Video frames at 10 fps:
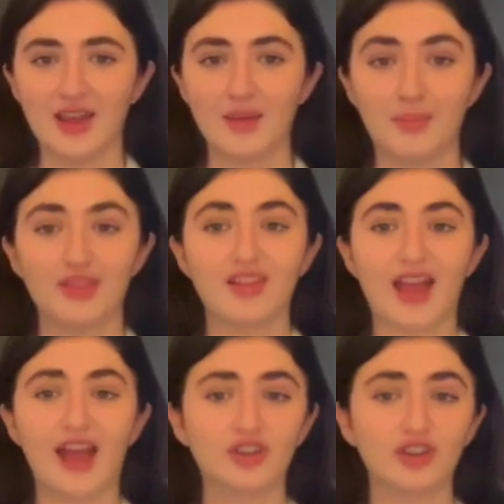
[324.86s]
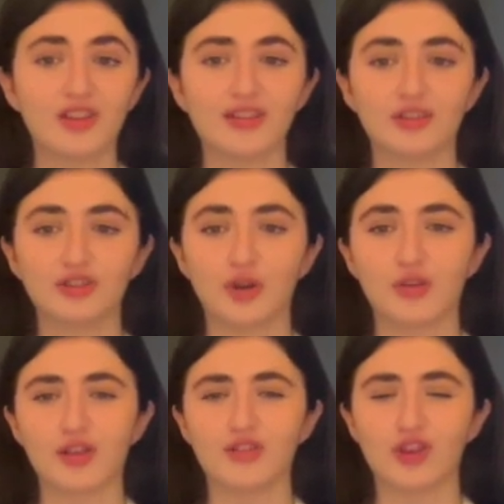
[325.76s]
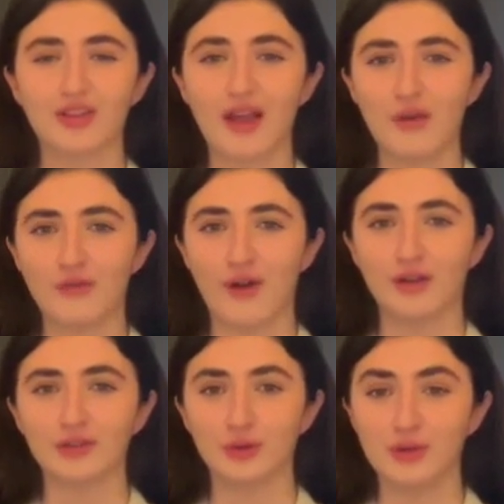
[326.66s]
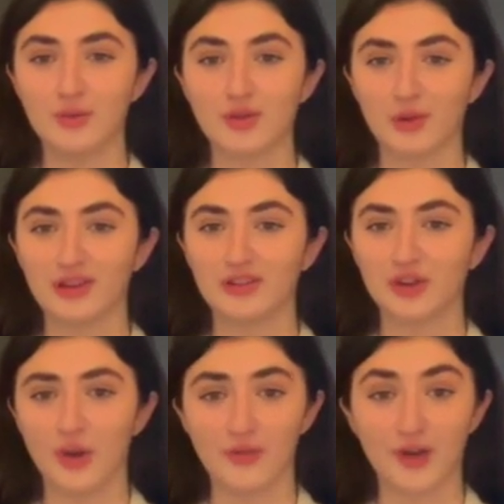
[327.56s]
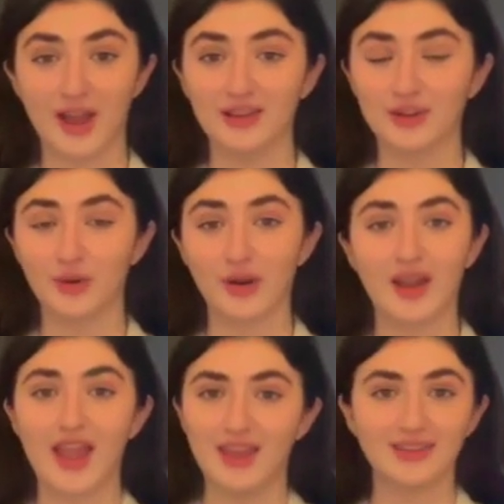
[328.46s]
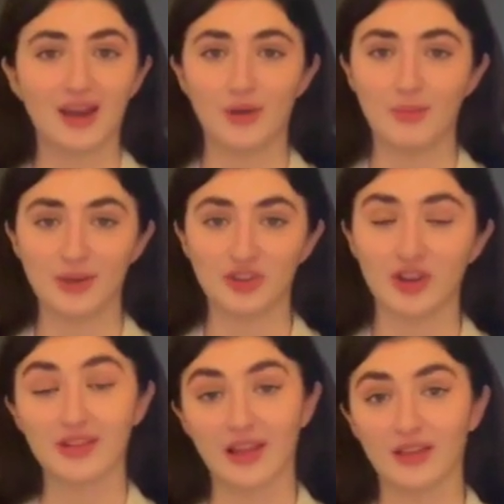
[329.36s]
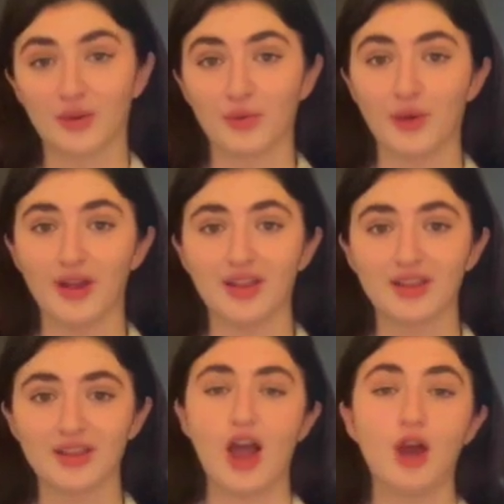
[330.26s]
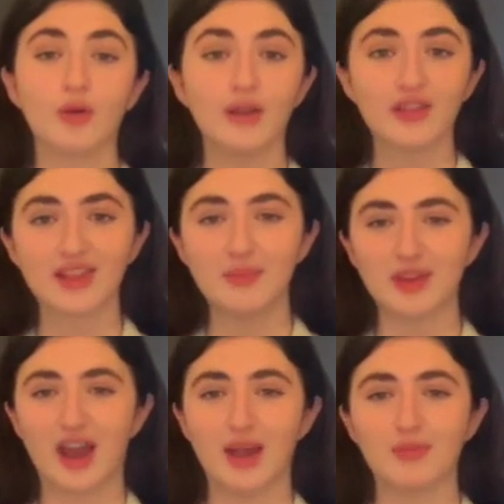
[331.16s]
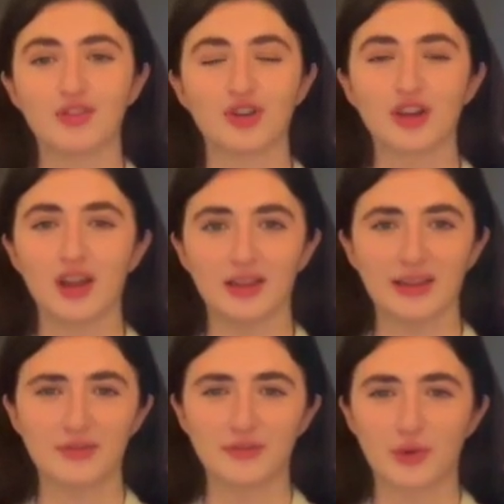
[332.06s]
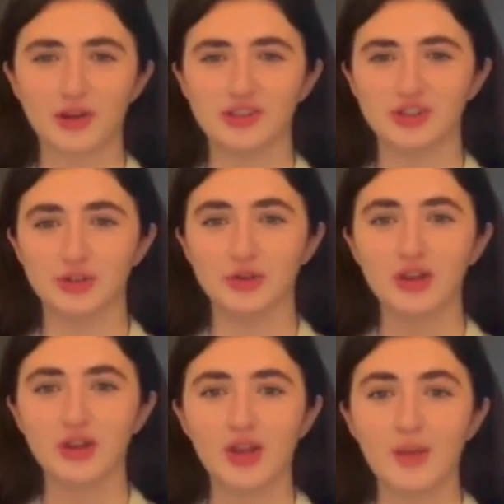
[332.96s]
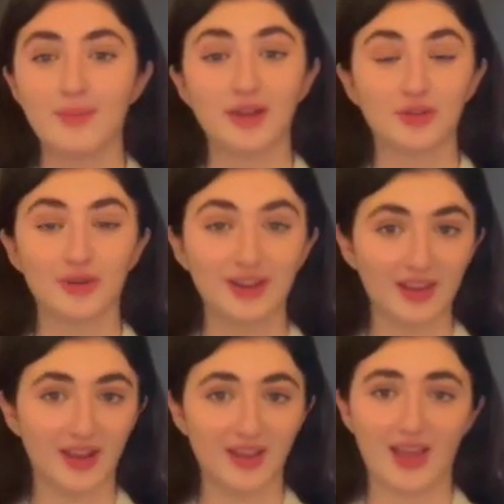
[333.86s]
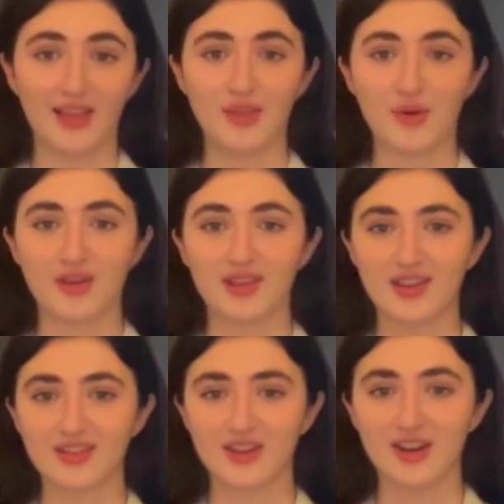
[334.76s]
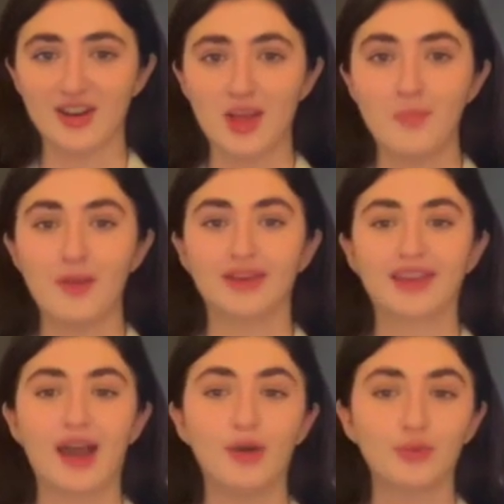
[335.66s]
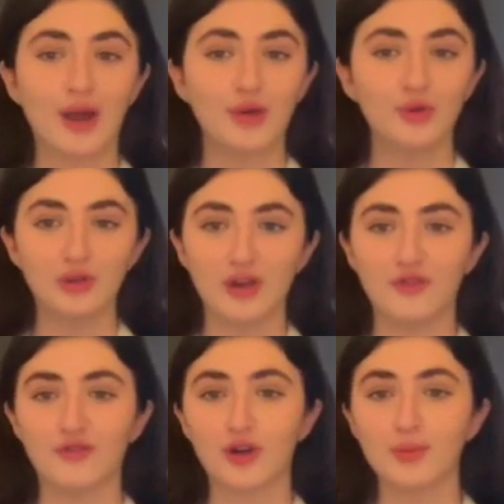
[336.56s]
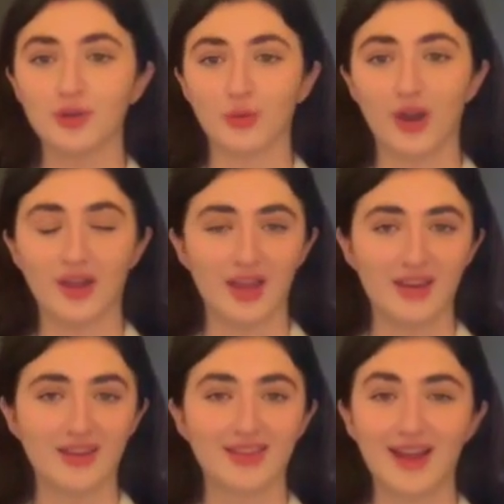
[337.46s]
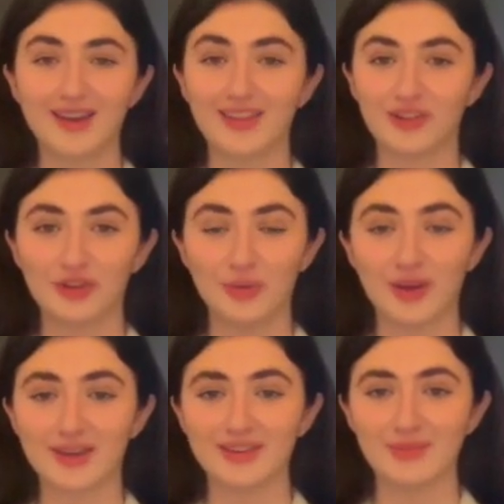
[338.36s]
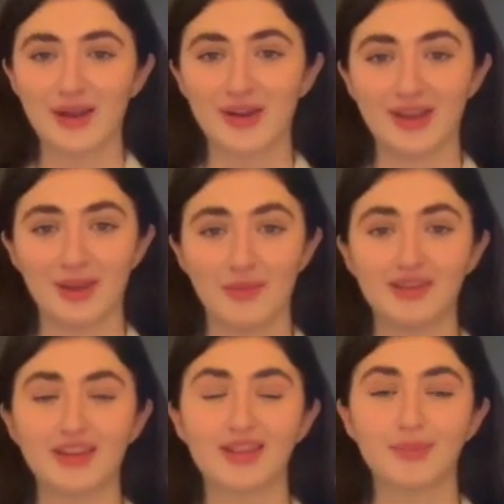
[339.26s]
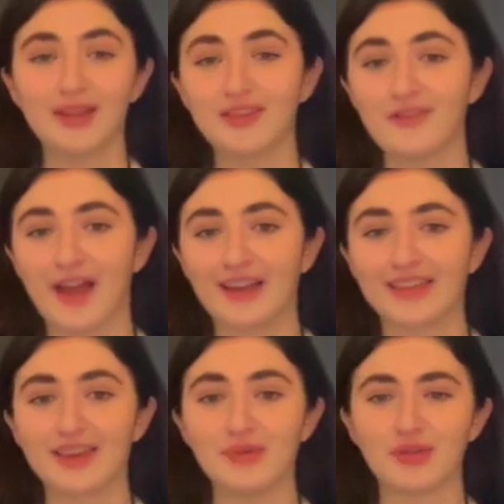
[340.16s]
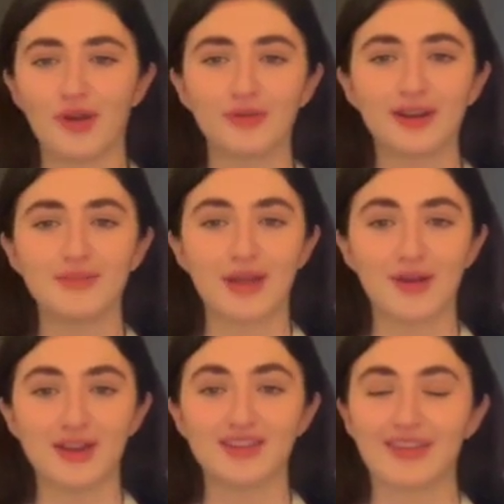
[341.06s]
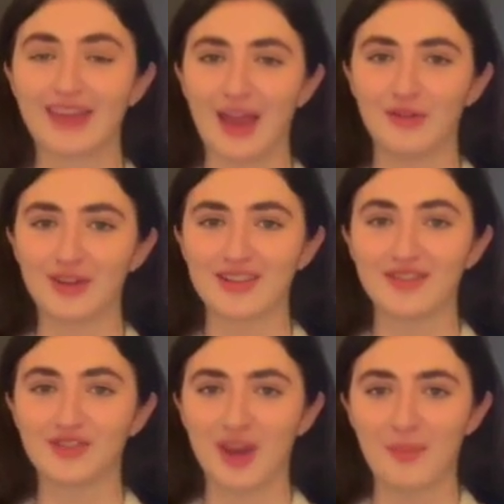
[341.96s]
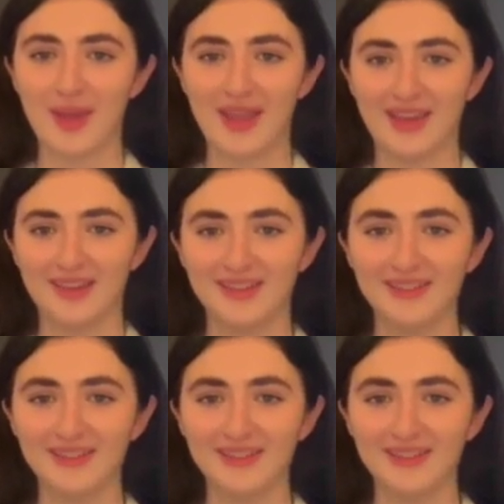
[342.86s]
But this action still shows us just how far Louis was willing to go for Eleanor, and how ambitious Eleanor was. Around the same time, circa 1142, Petronilla, Eleanor's sister, met Count Raoul of Vermandois and decided that she wanted to marry him, despite the fact that he was already married to the Countess of Champagne.